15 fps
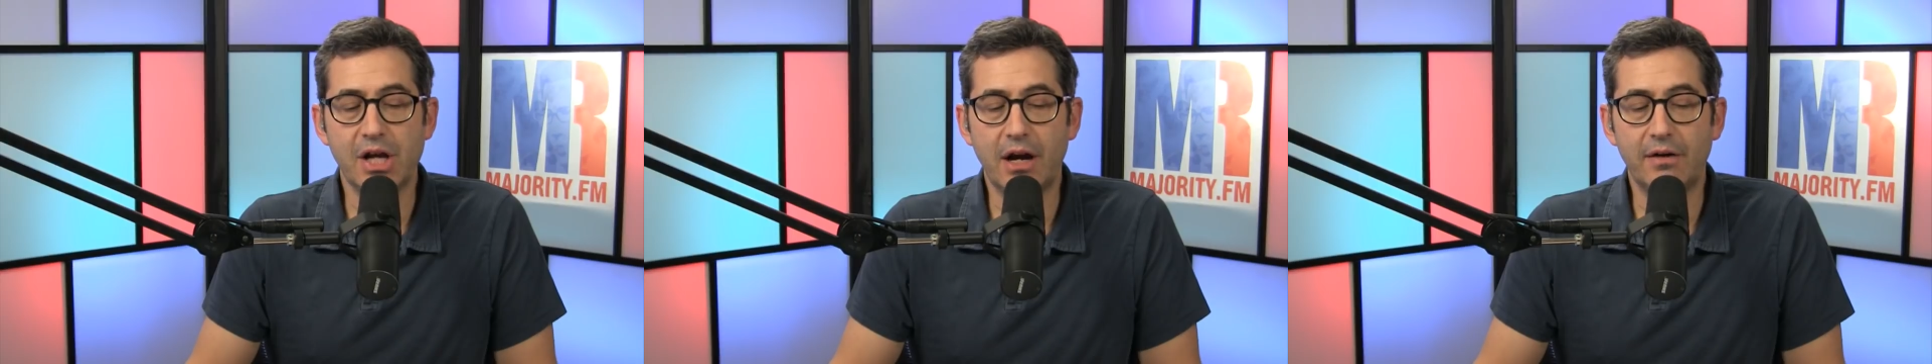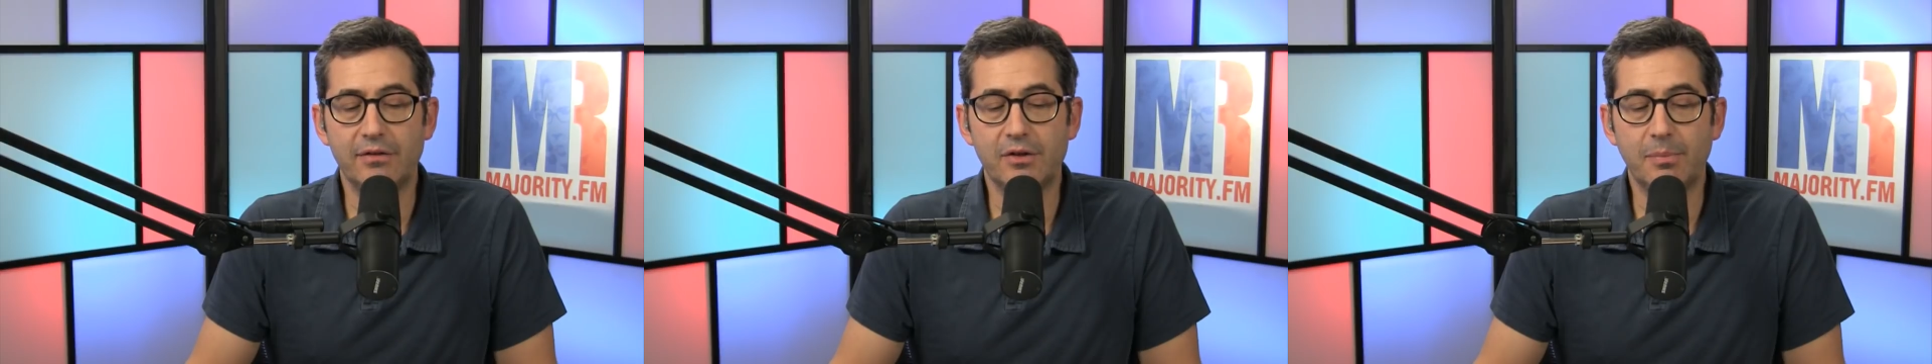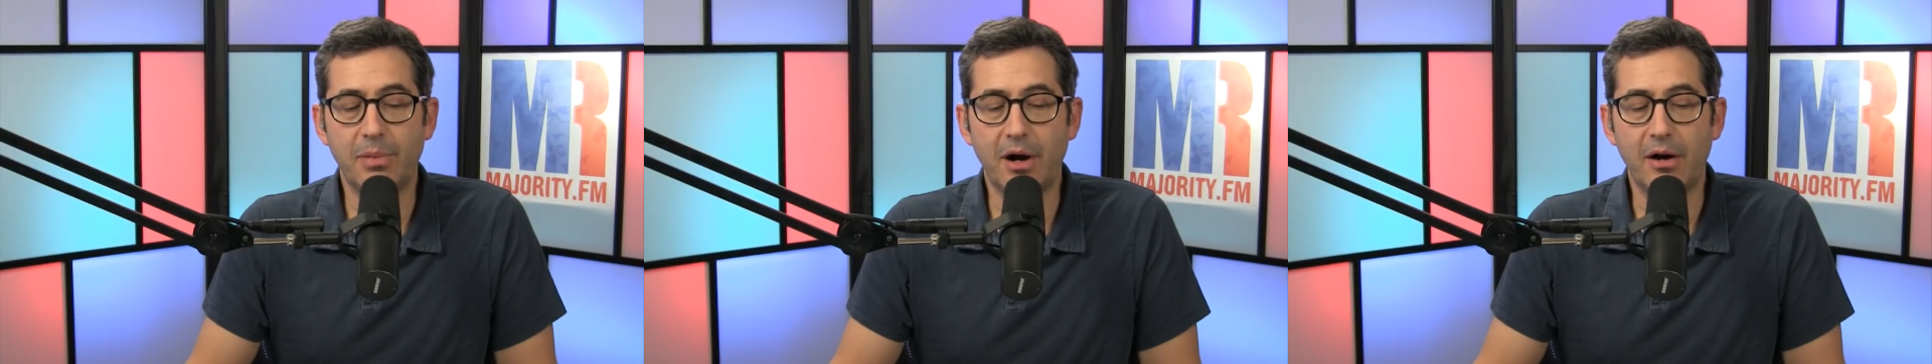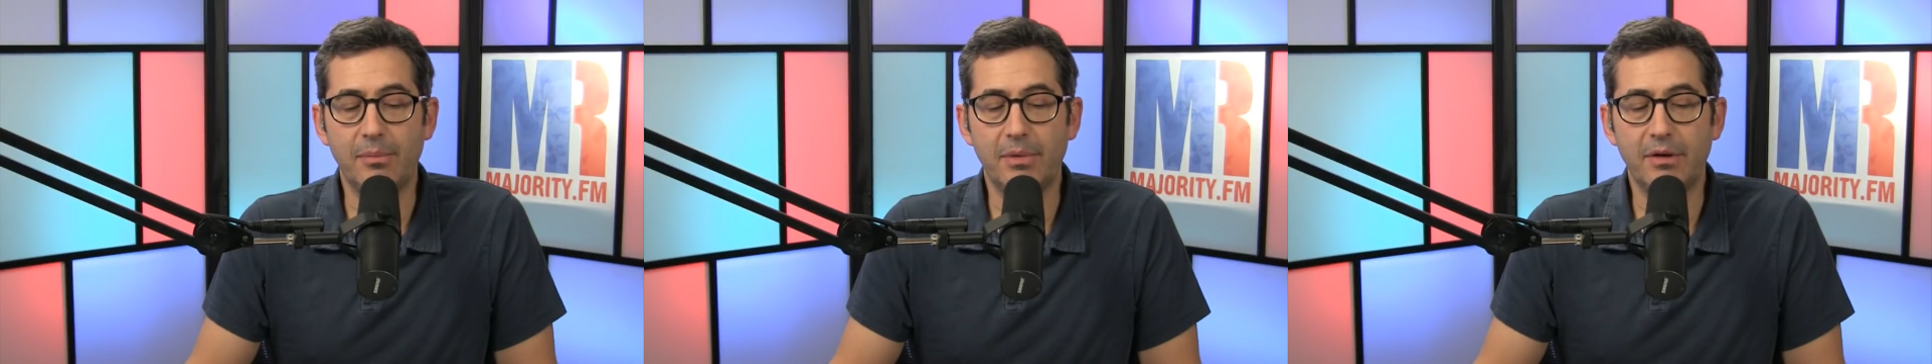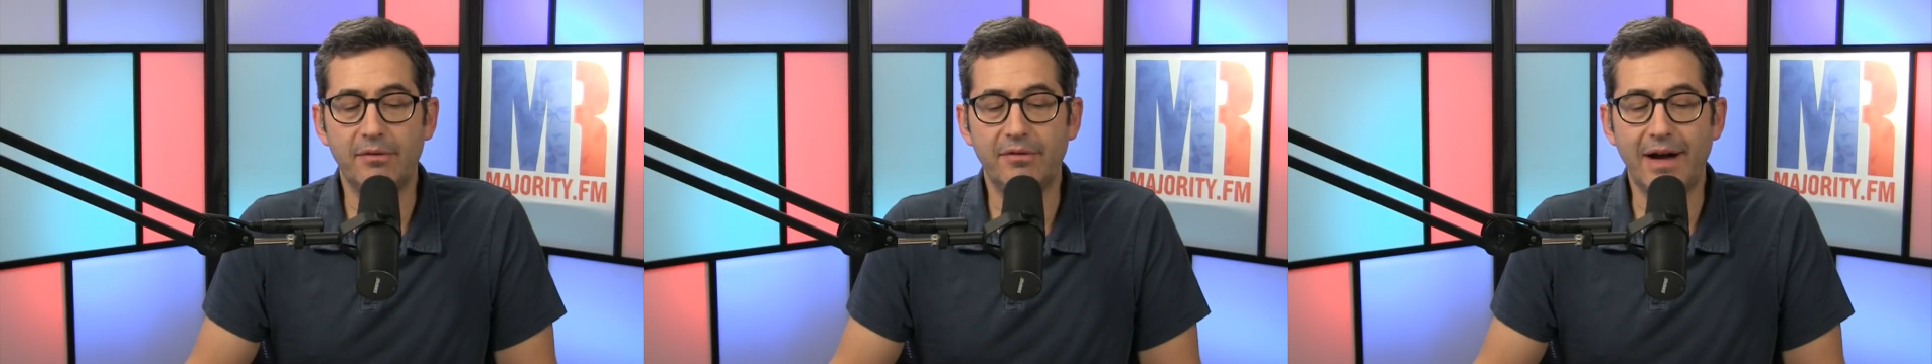Sheriff's
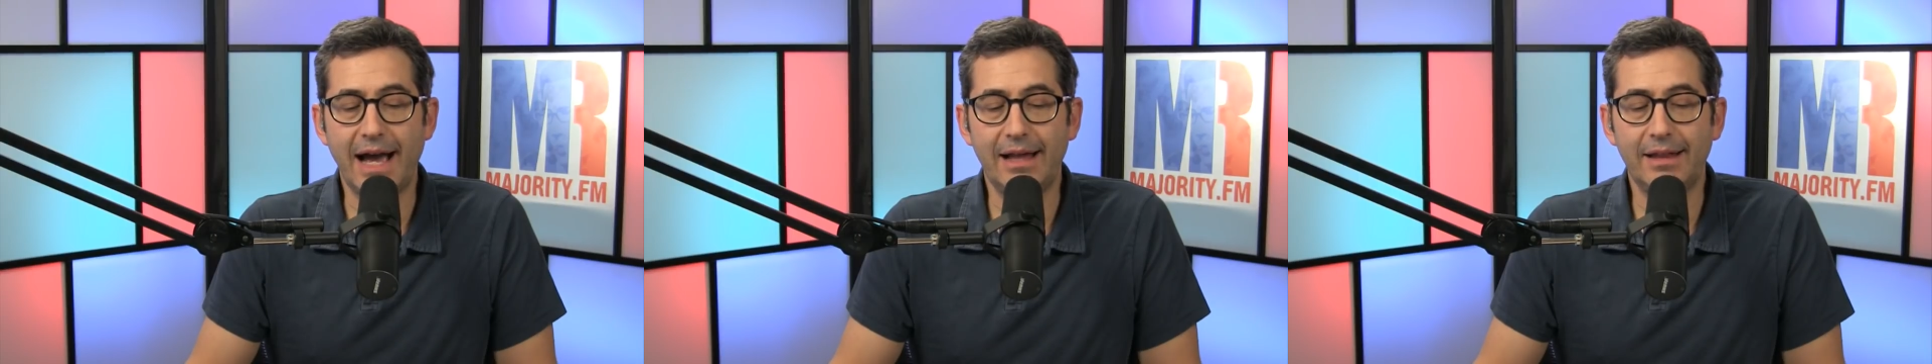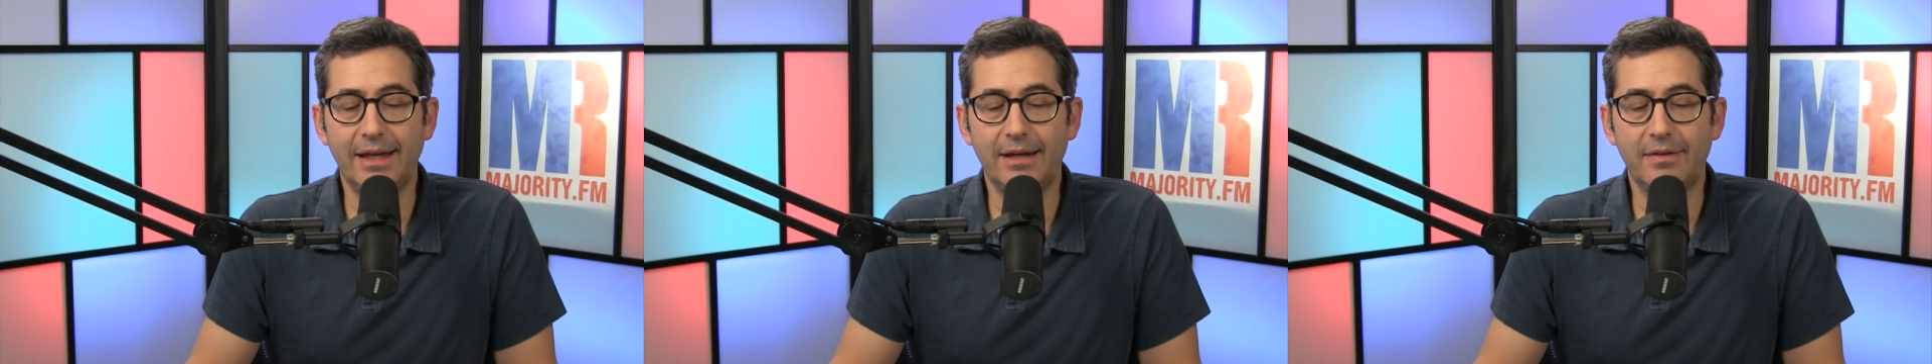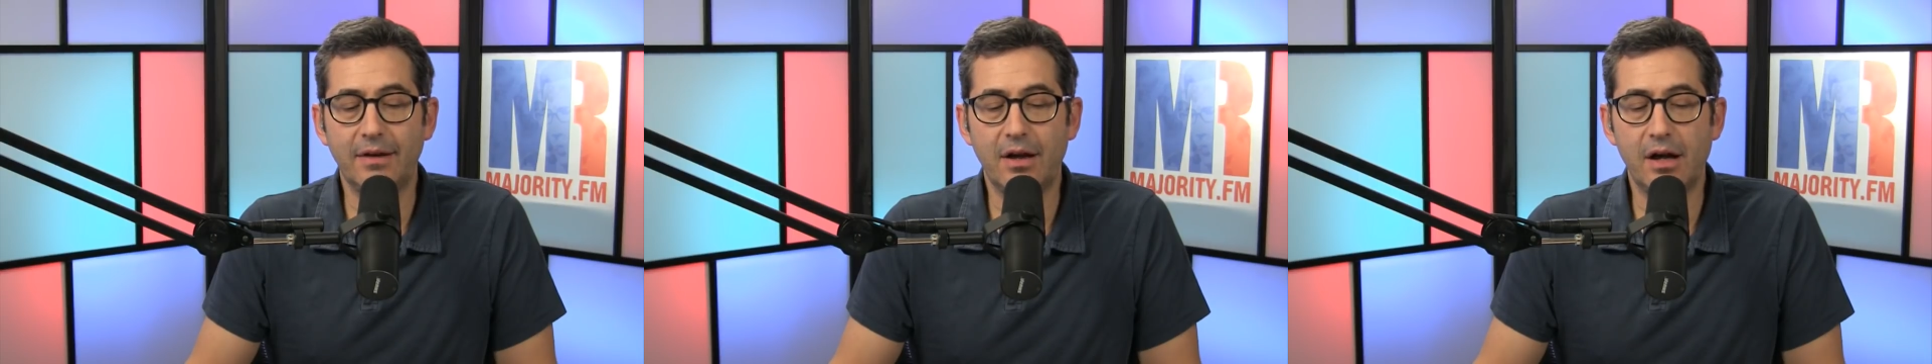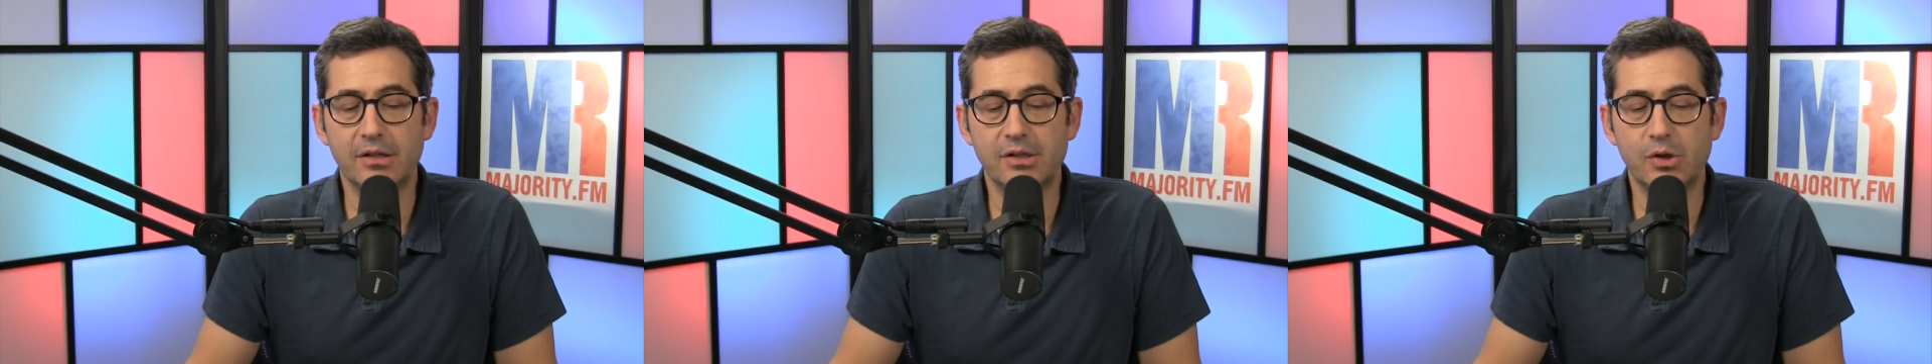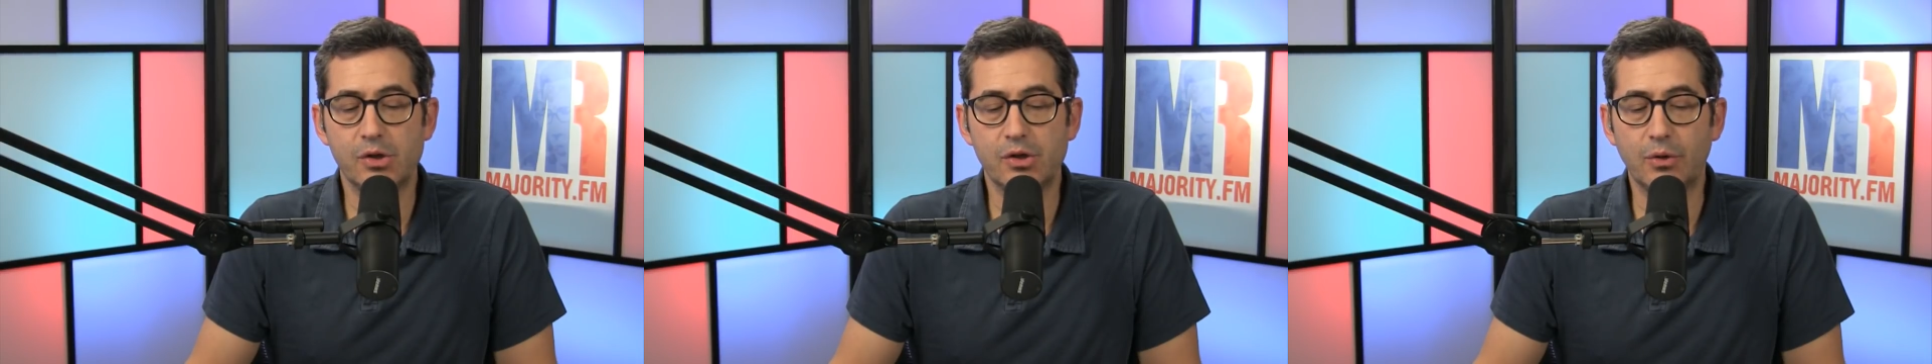Department violated the
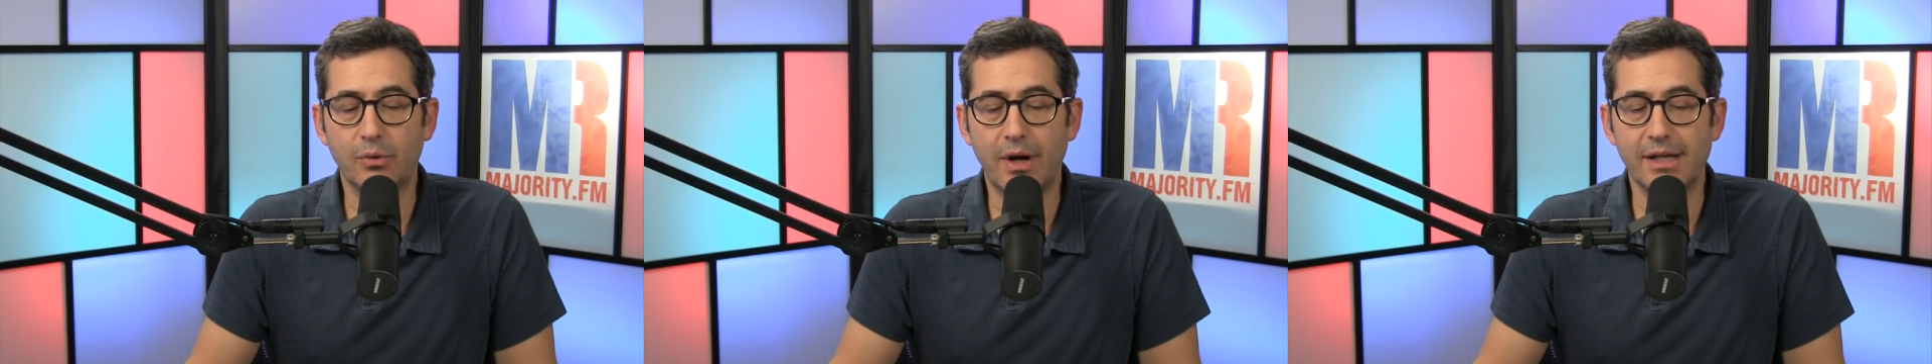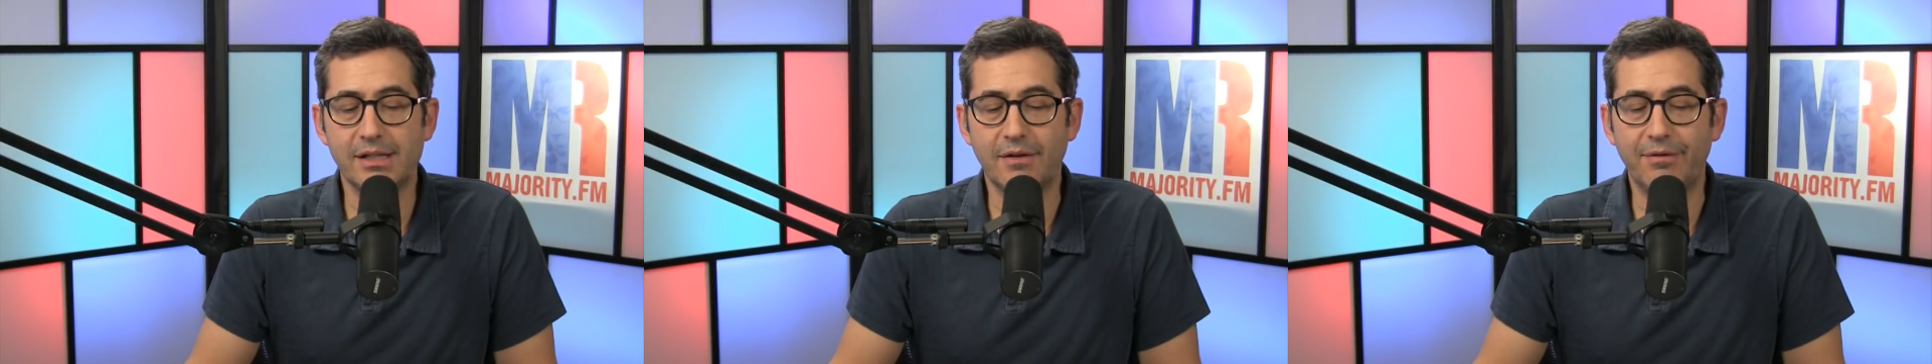constitutional rights